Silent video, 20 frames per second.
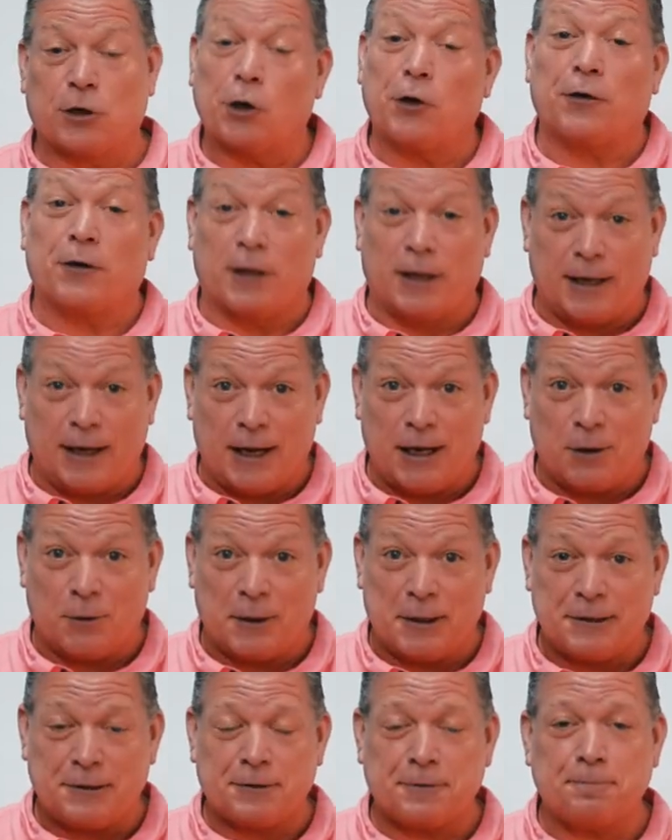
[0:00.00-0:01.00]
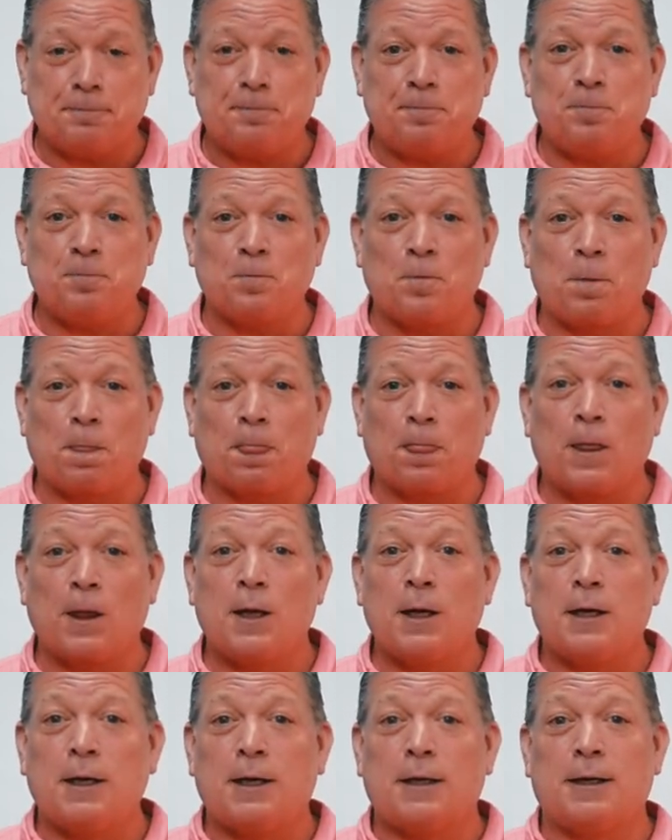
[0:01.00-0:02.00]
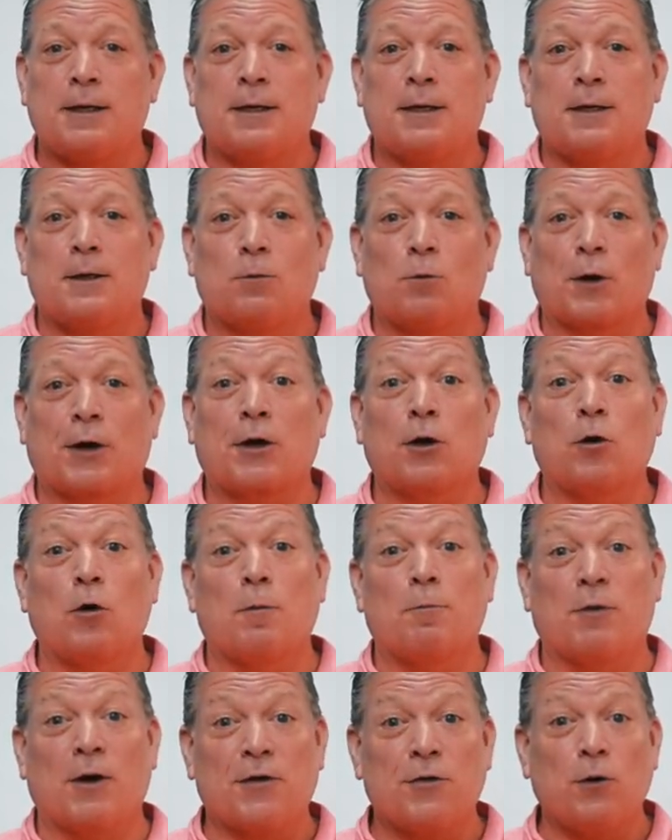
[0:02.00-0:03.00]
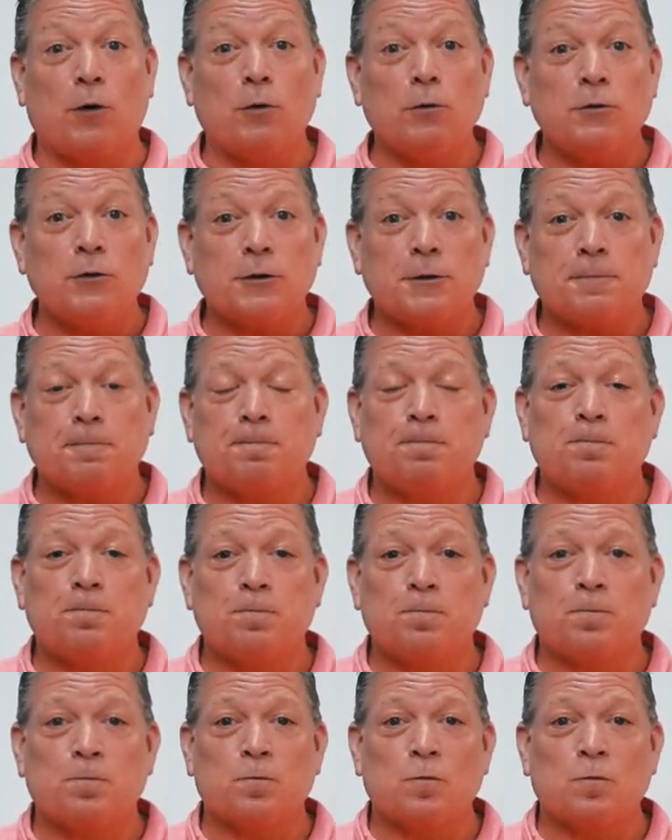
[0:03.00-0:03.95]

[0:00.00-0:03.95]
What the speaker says: currently anyways, working on breath holds